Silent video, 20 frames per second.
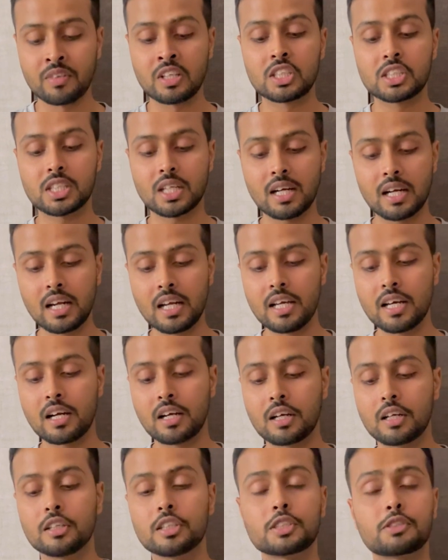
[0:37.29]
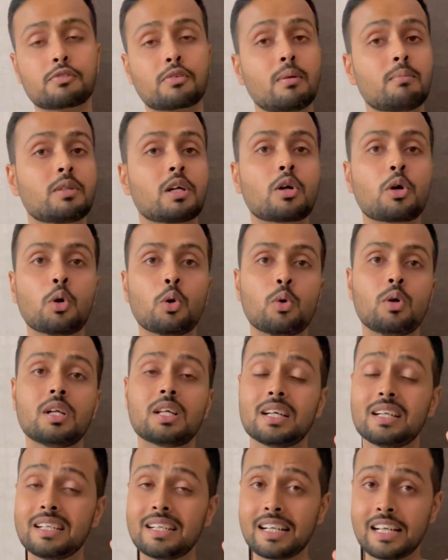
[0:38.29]
generally occurs from the cold
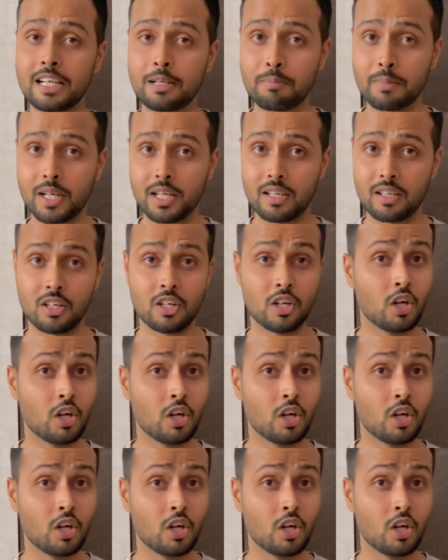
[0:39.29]
treatment?